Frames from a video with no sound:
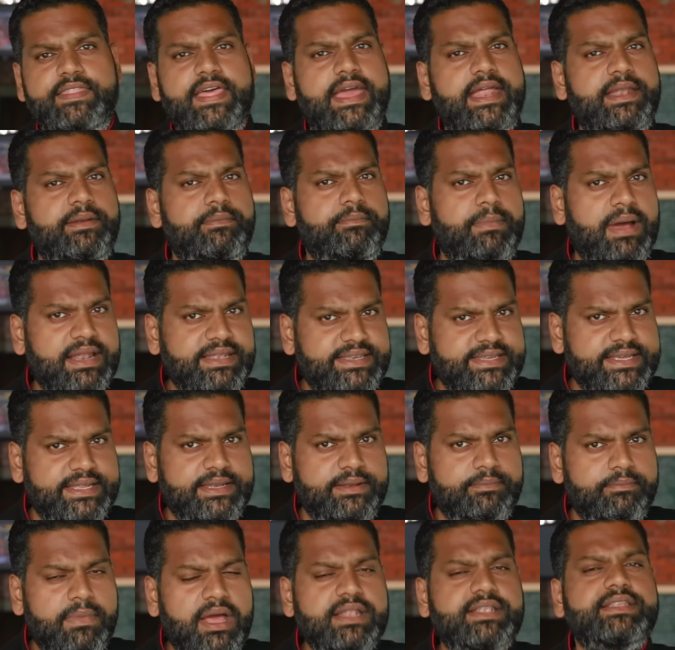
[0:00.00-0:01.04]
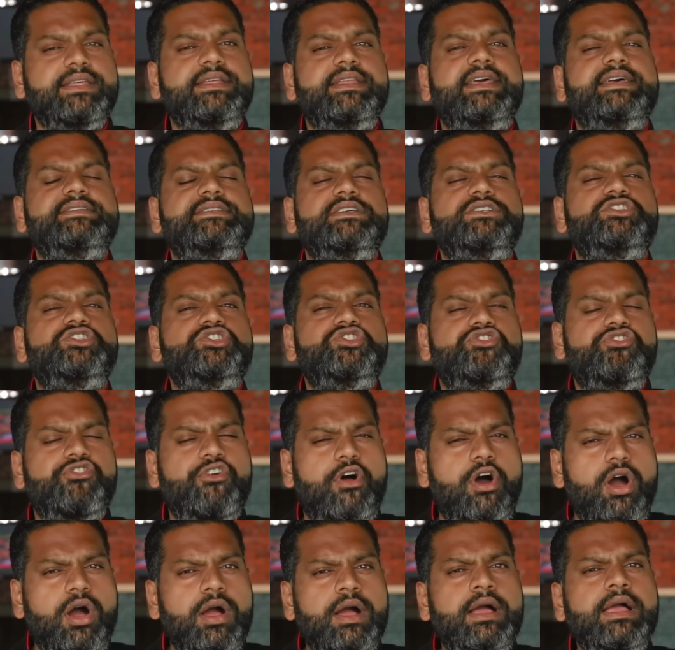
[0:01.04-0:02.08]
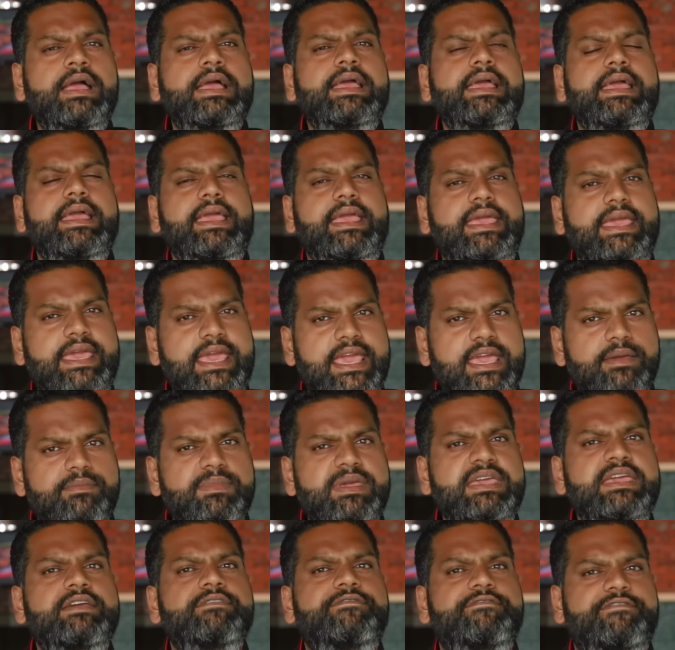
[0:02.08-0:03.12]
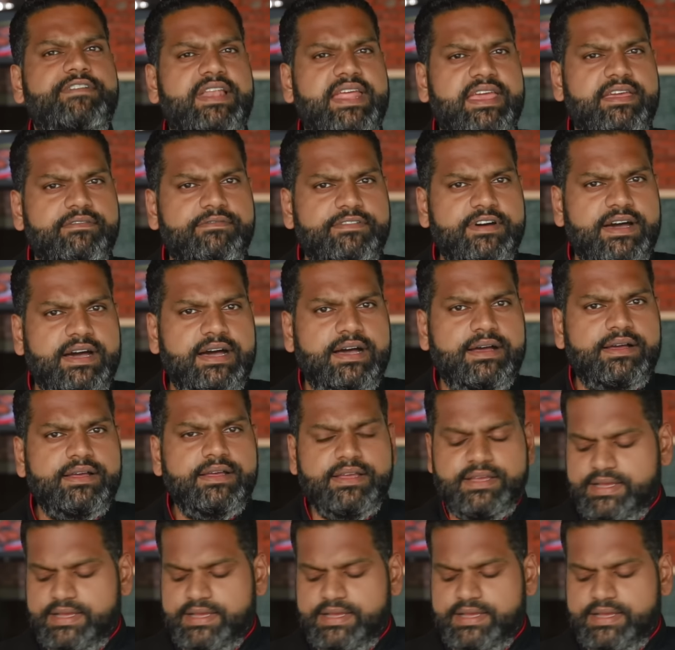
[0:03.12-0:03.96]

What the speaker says: than mutton. Mutton has a strong, gamey flavor.